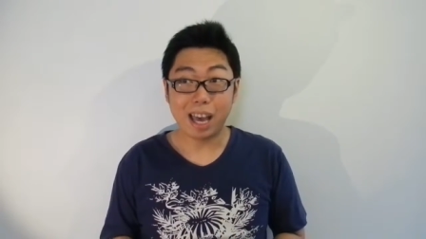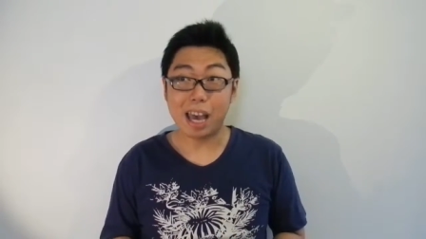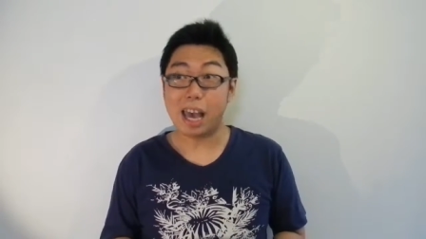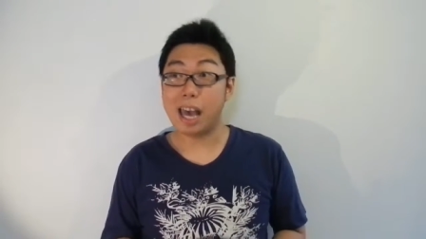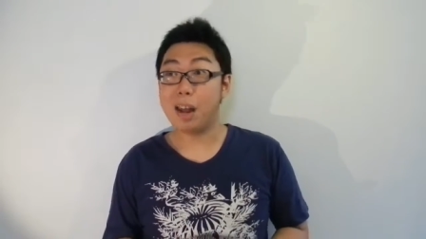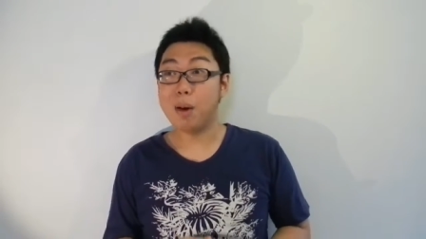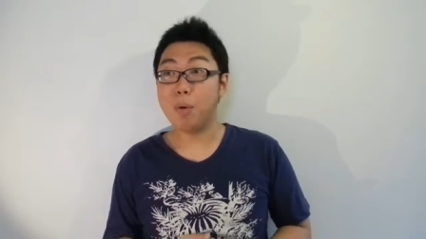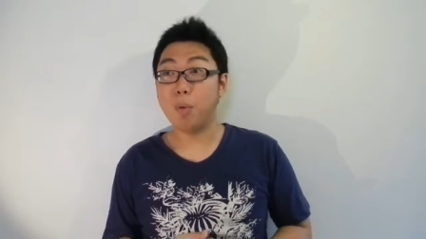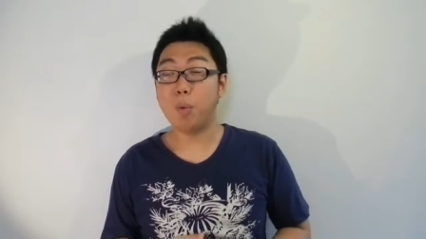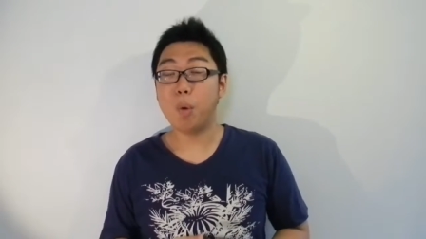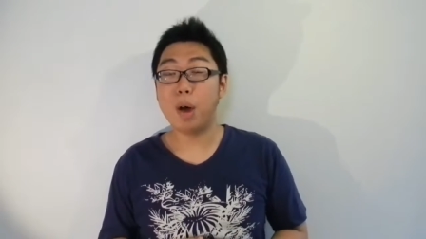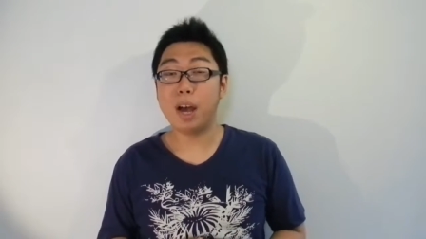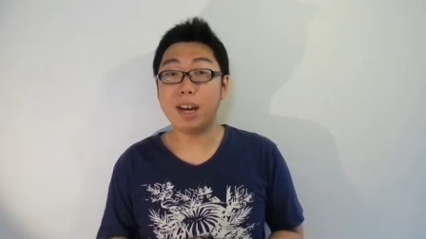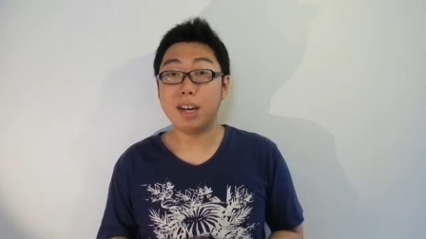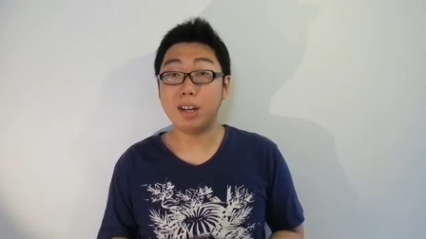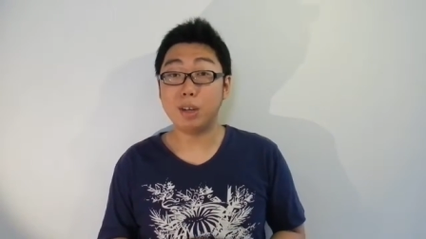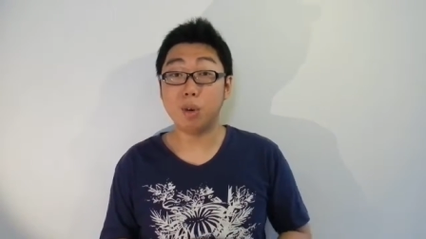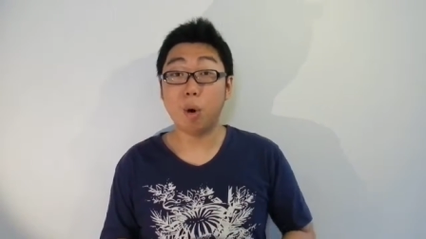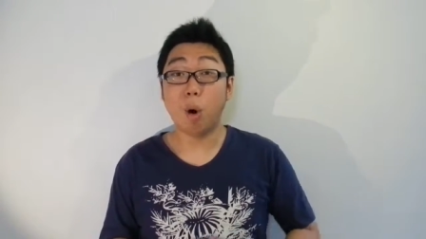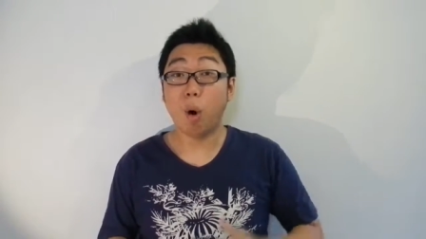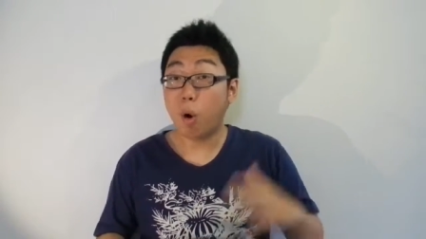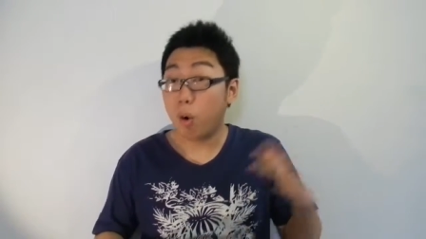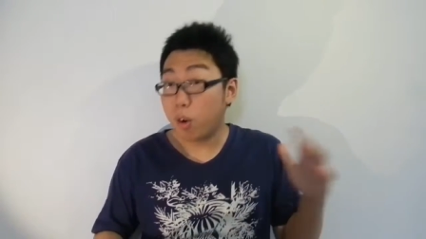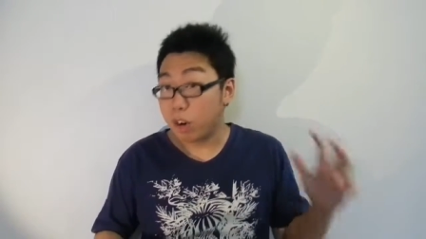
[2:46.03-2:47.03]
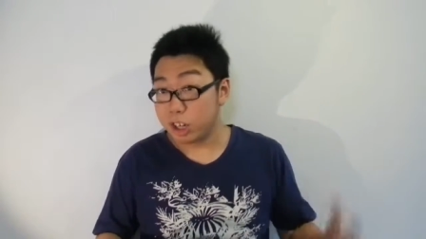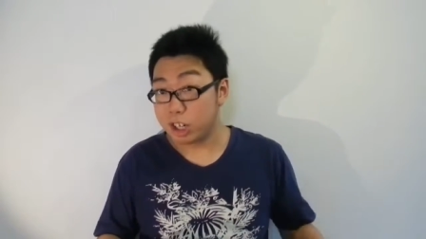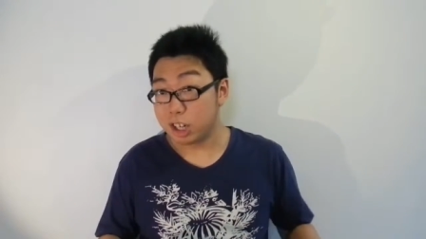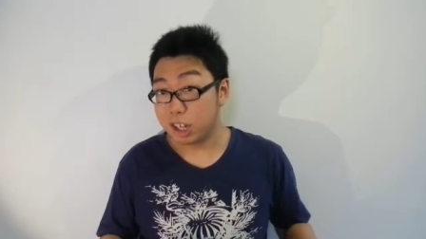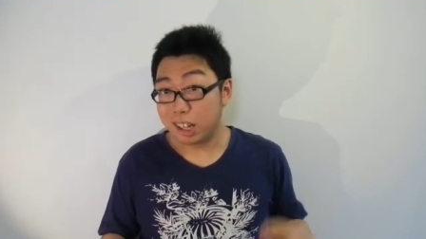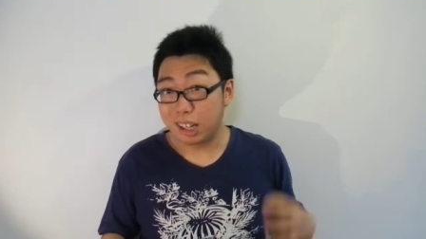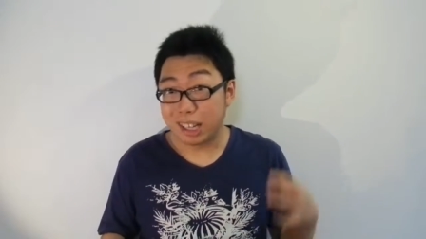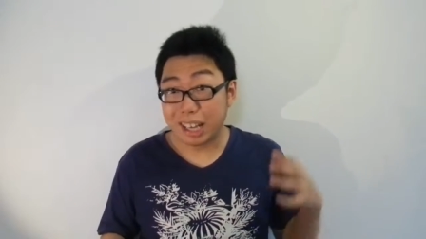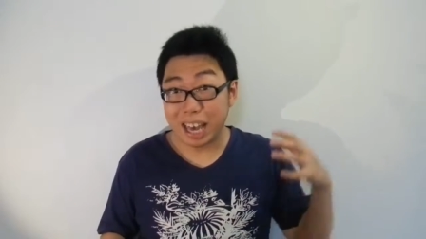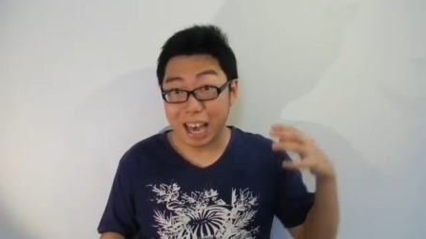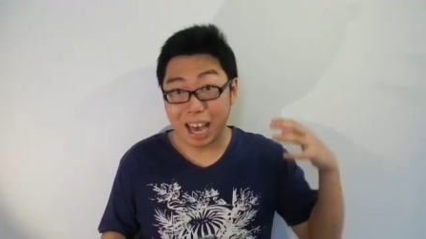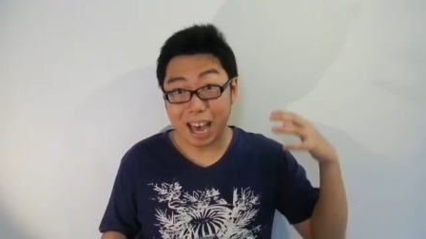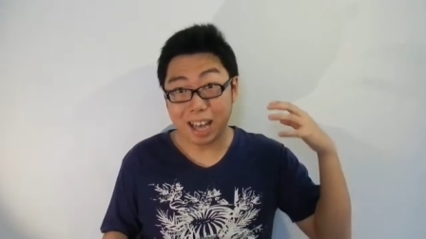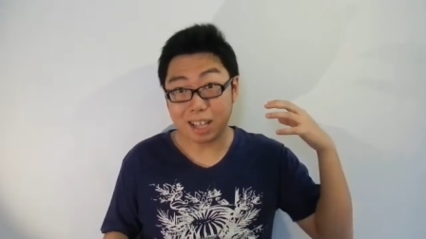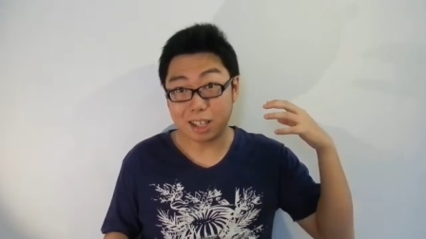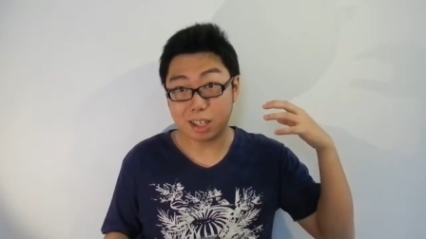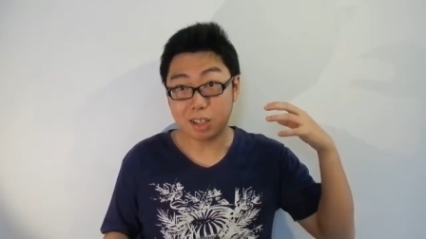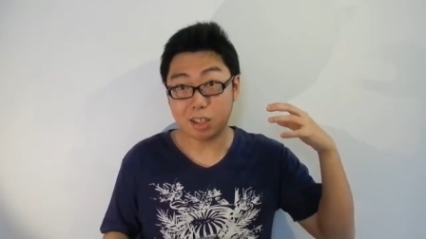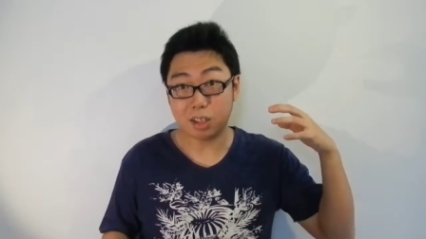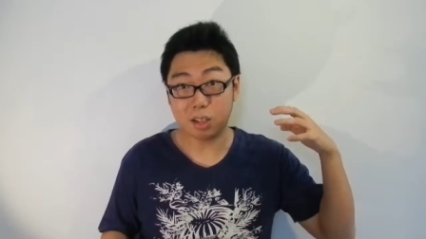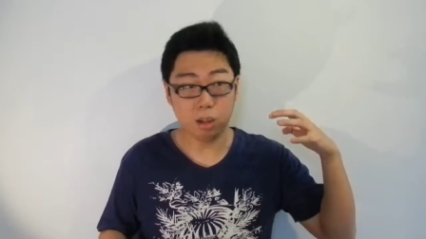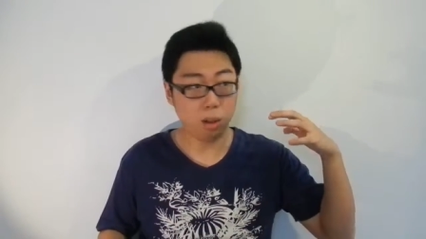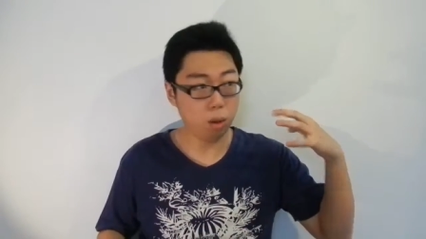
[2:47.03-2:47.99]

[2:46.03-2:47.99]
and when you originally had to